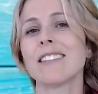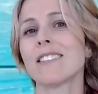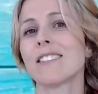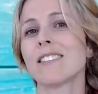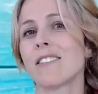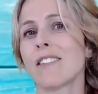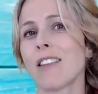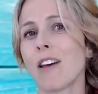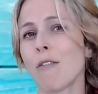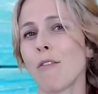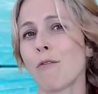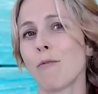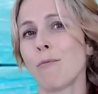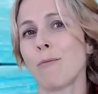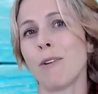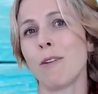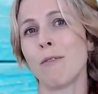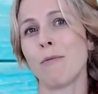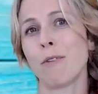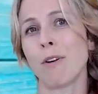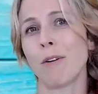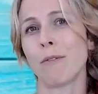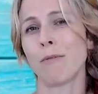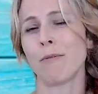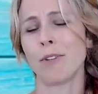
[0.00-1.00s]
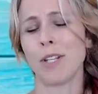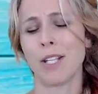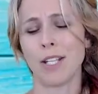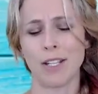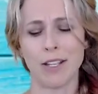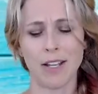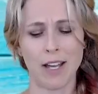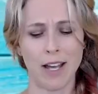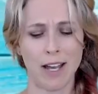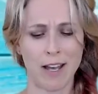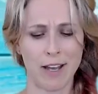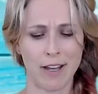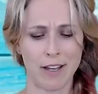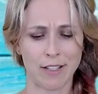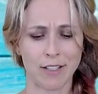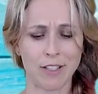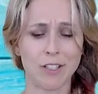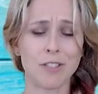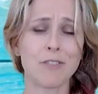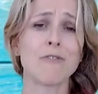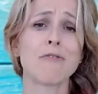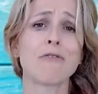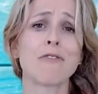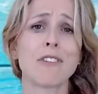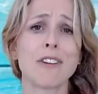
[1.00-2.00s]
So that will be what we
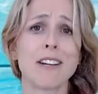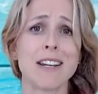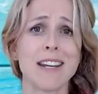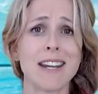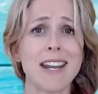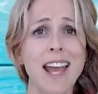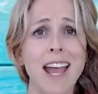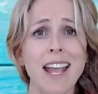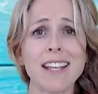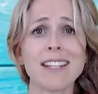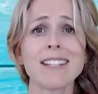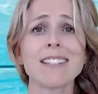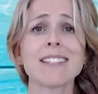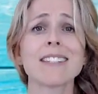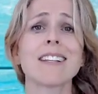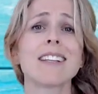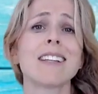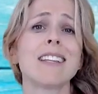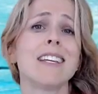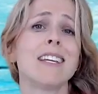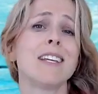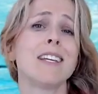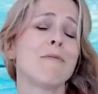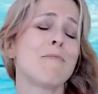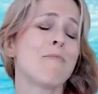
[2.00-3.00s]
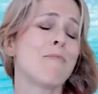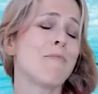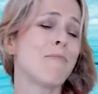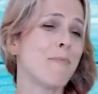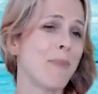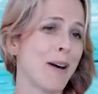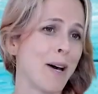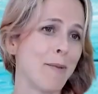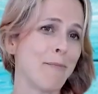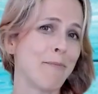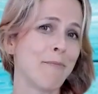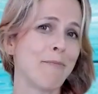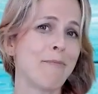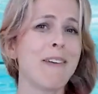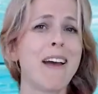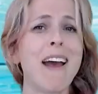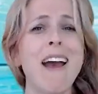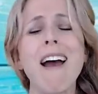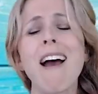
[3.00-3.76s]
do for nice clean bum.